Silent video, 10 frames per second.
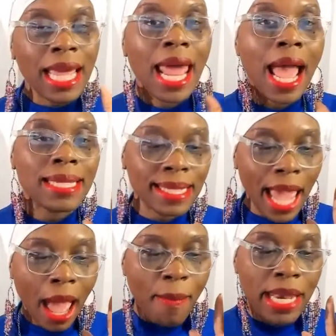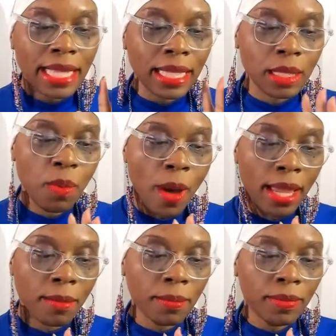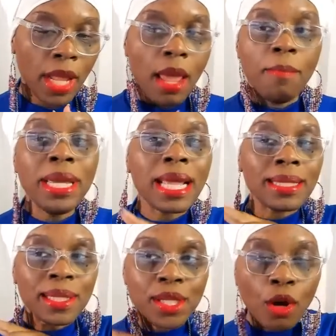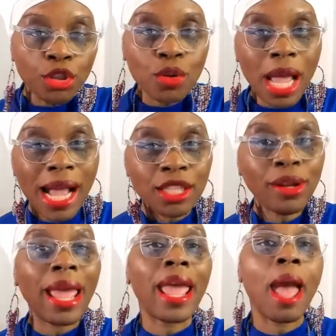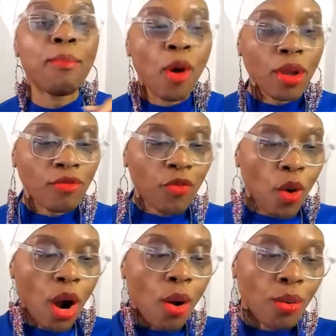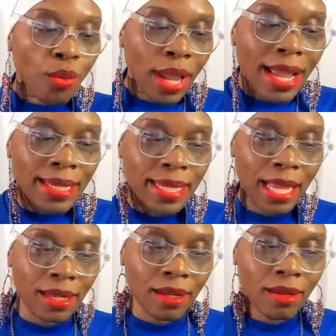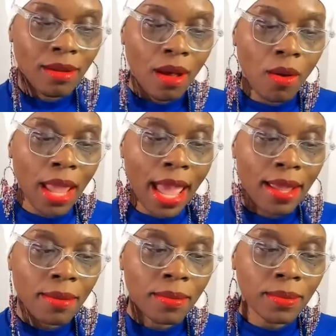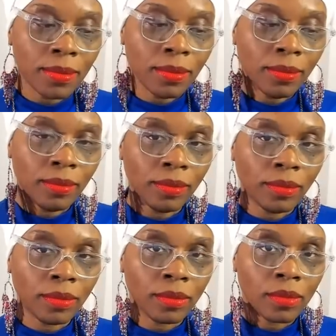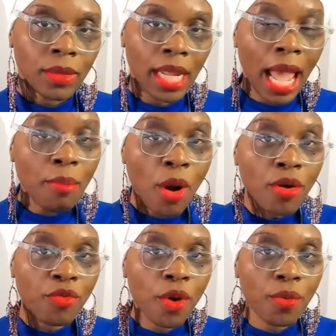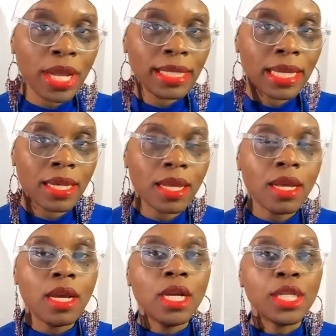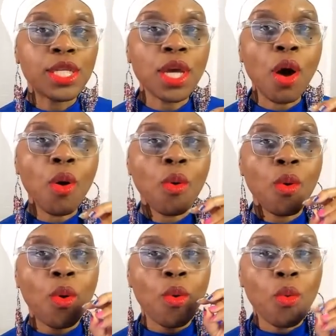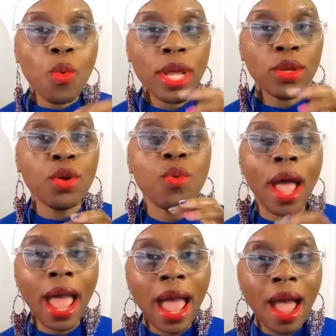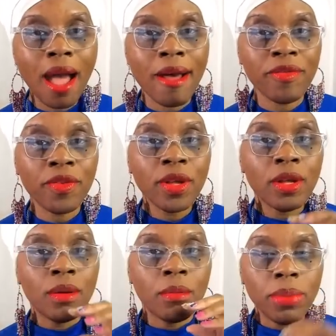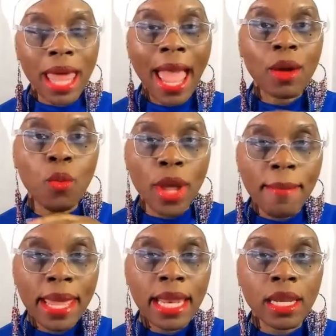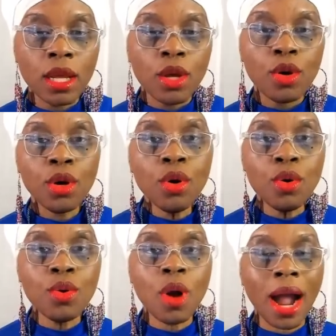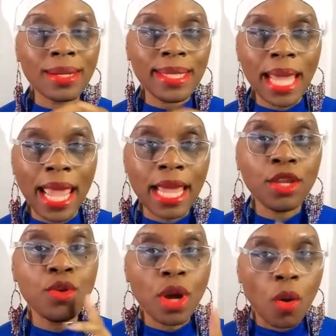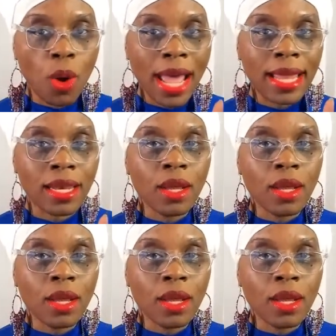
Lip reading: that has to happen at this point, because the social contract got broken for a reason, okay? Got broken for a reason. So when you have Black women who are saying, you know what?